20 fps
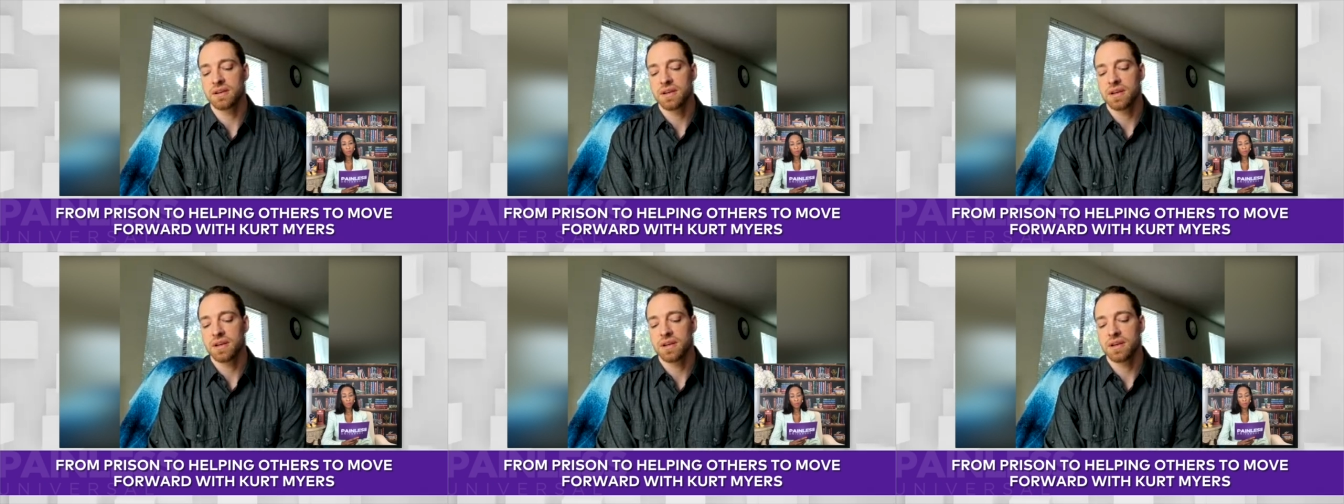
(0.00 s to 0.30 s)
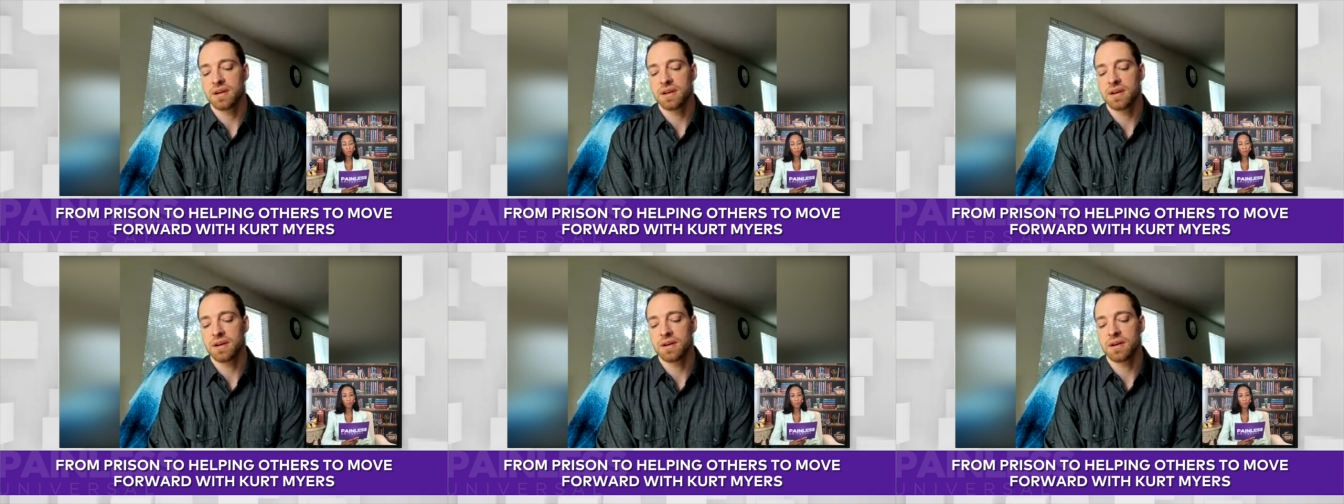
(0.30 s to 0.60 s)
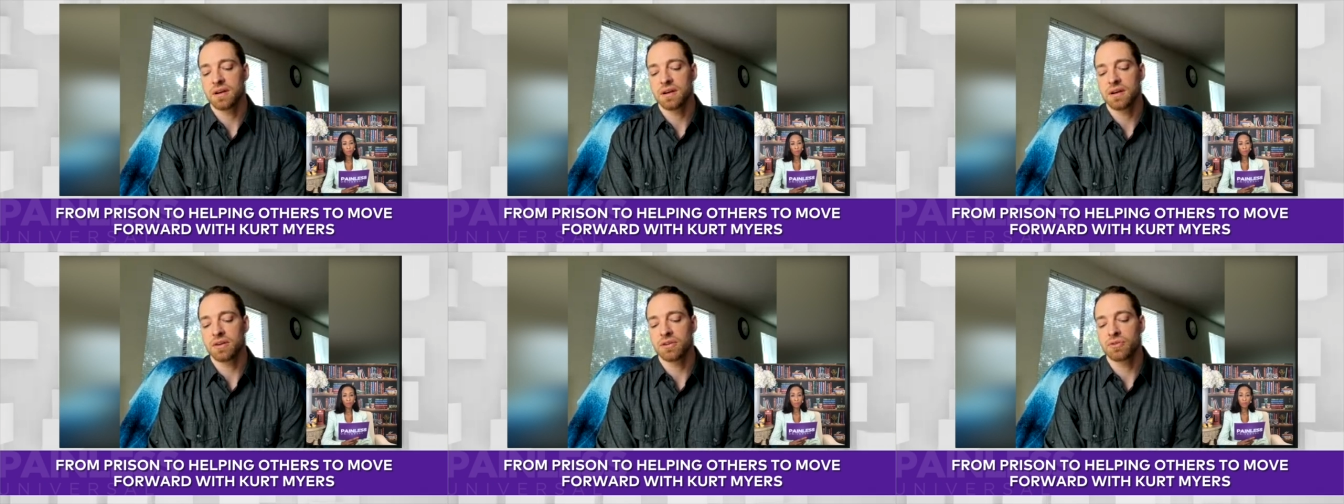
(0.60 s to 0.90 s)
uh,
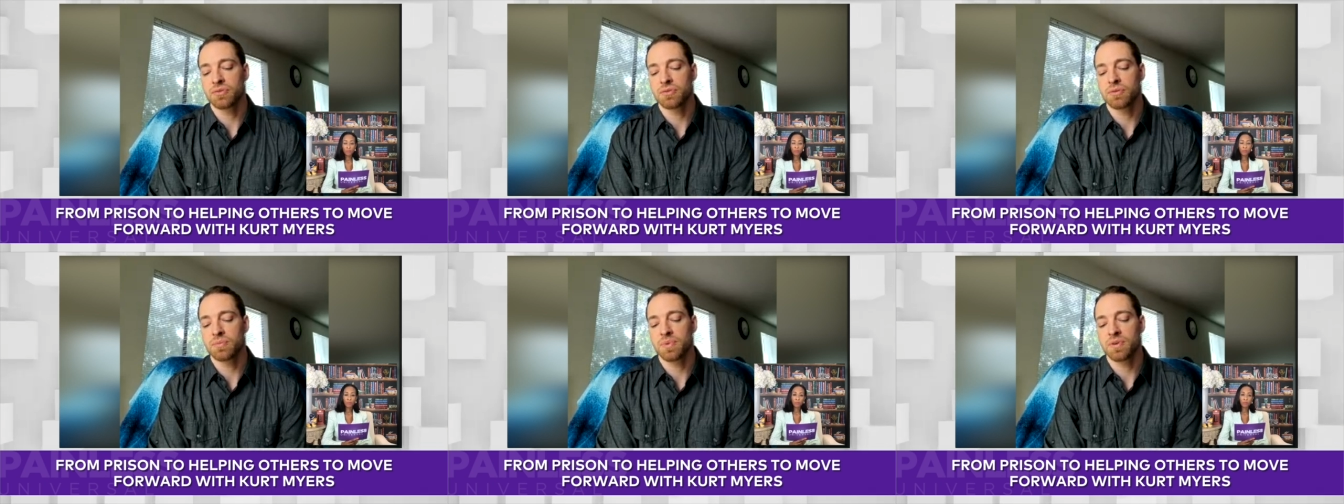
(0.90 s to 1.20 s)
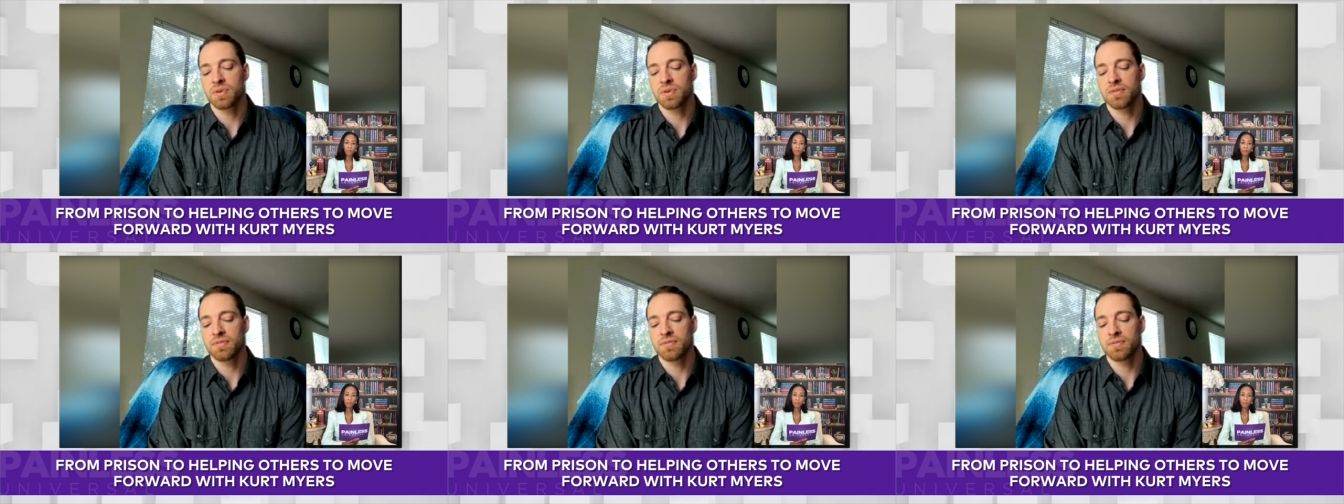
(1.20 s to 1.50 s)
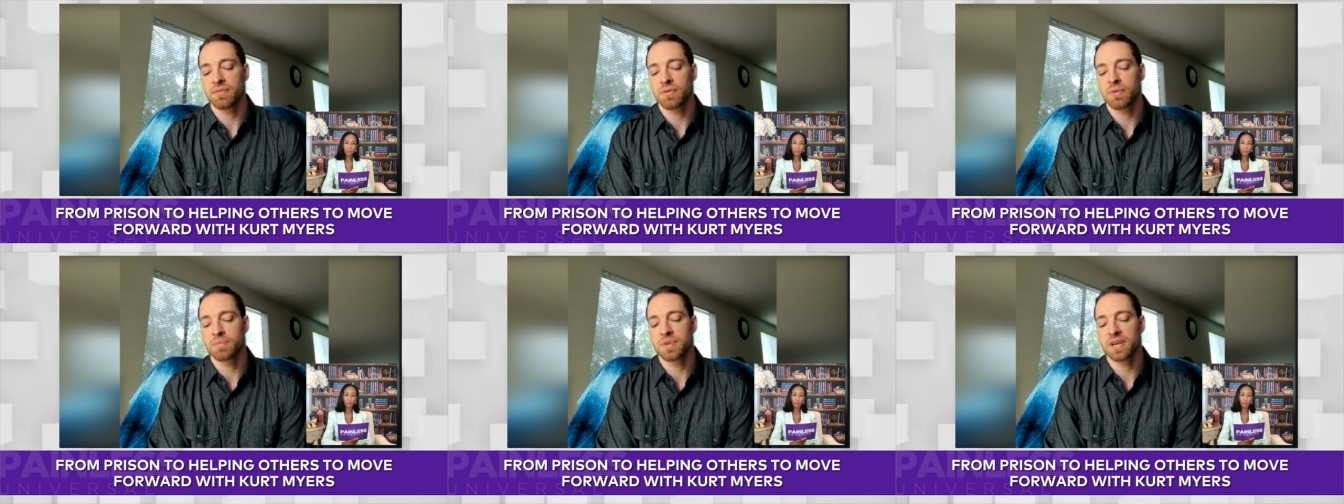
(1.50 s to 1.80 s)
a group of
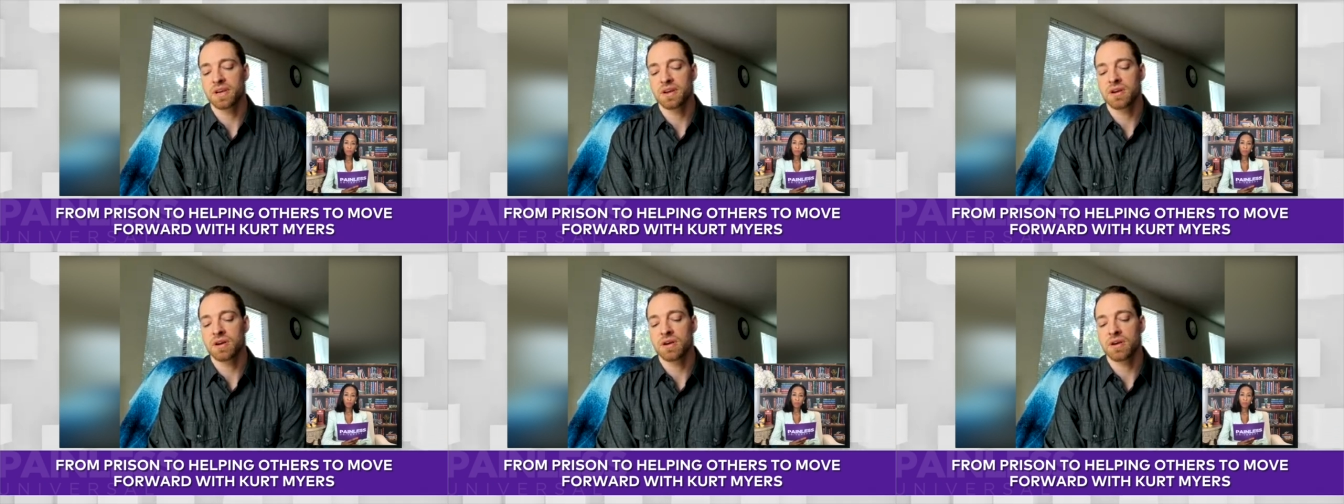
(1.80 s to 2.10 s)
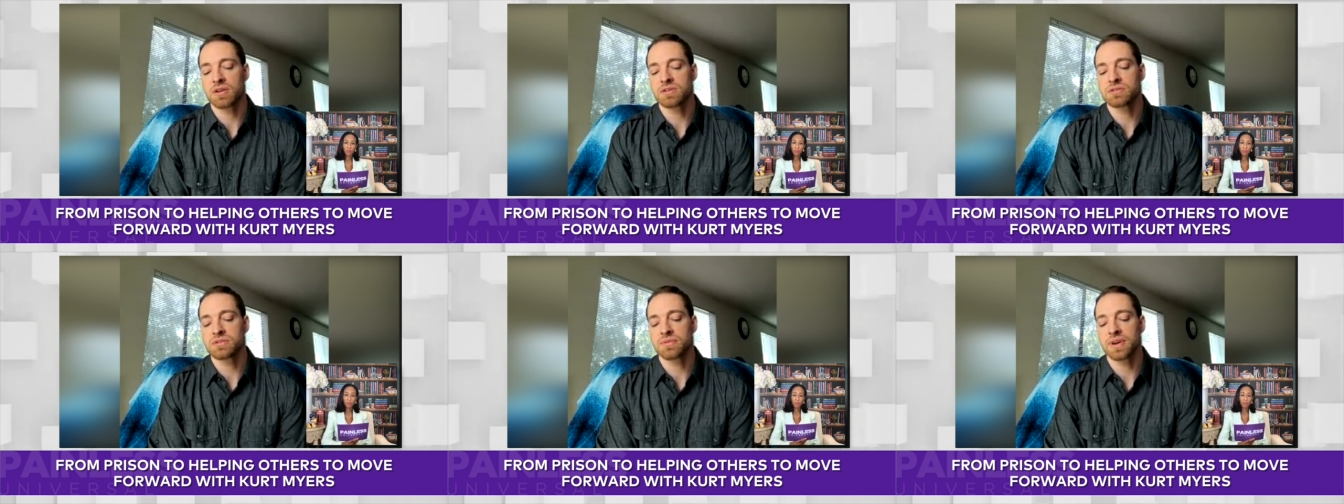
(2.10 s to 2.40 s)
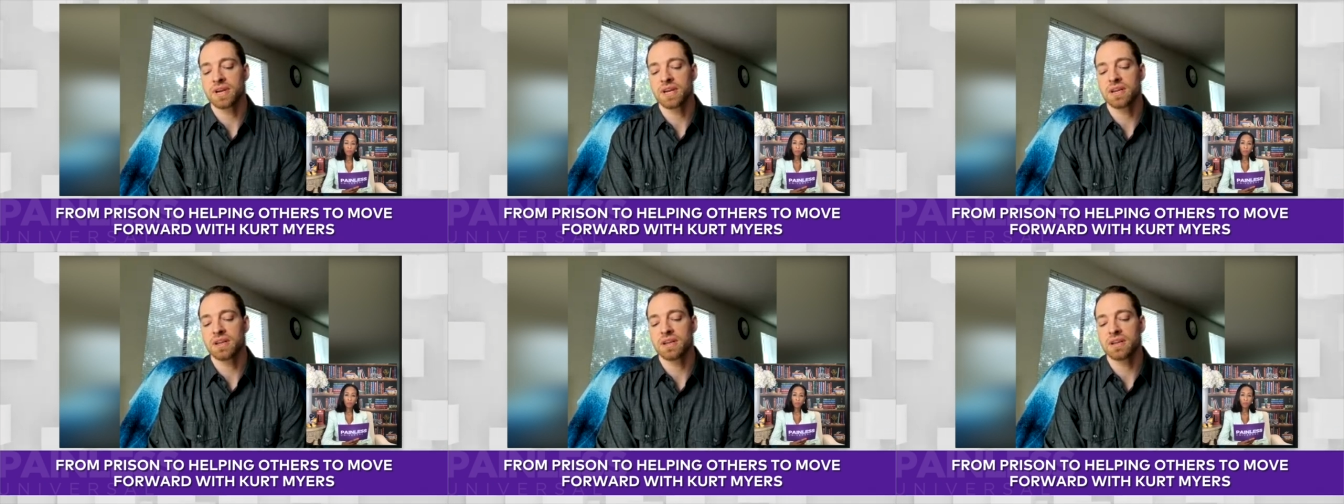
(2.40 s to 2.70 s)
formerly
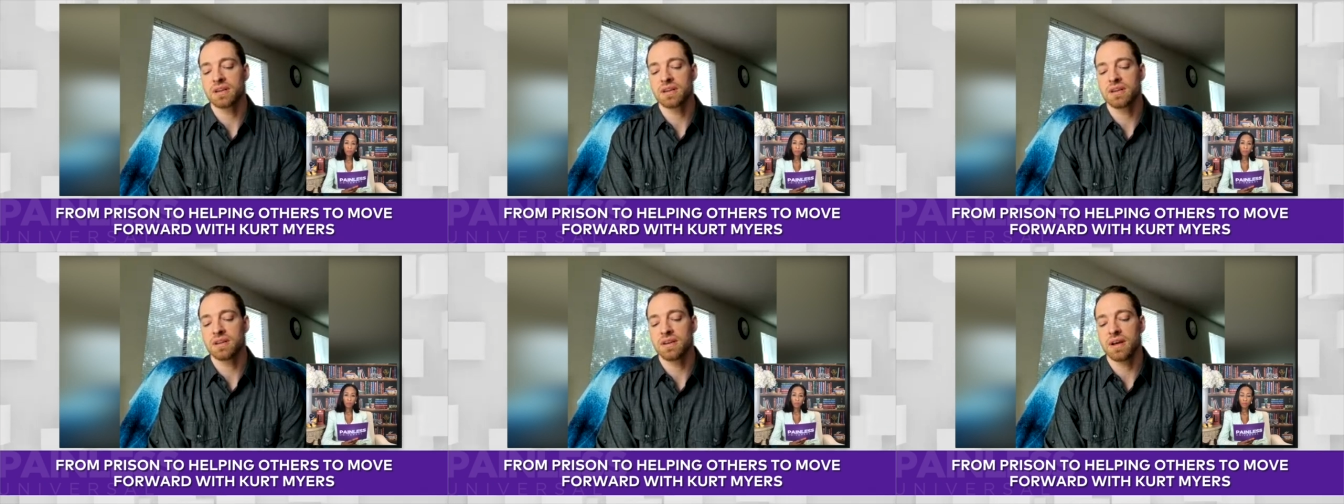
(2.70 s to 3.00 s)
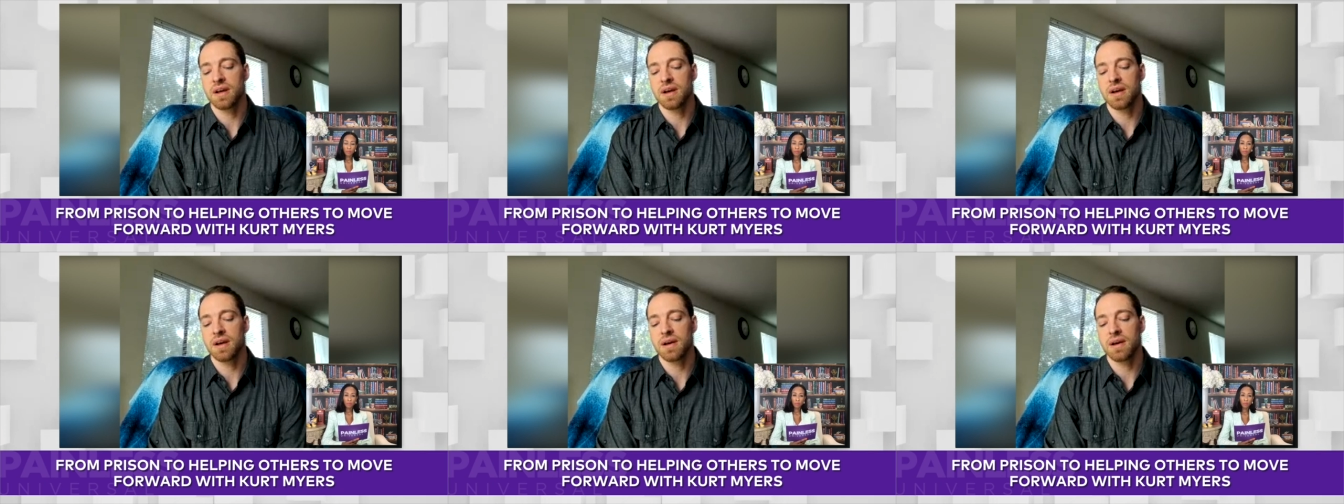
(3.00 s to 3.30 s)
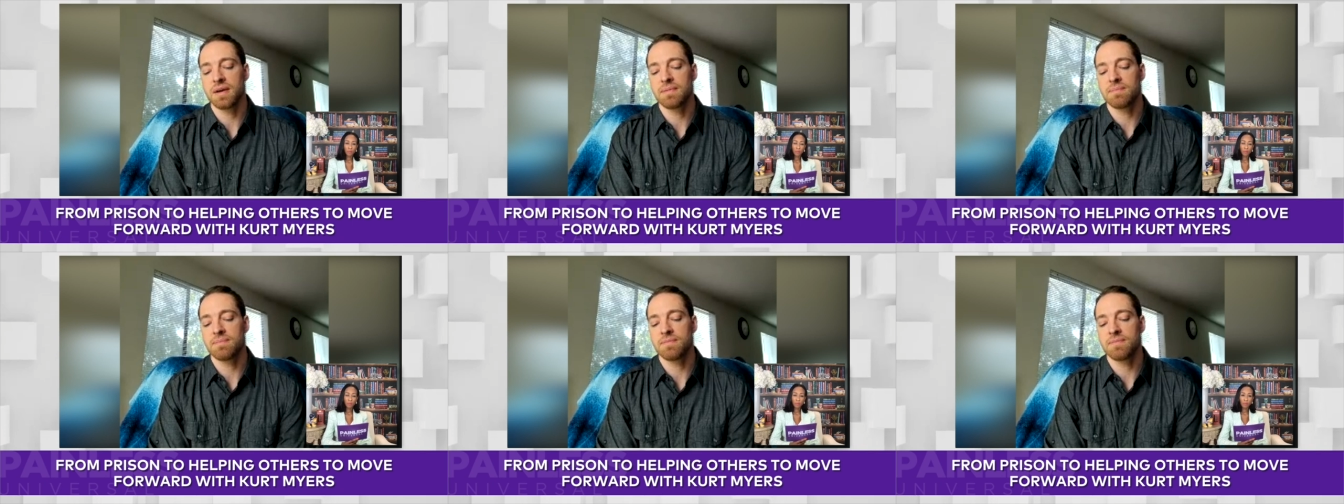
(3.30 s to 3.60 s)
incarcerated uh,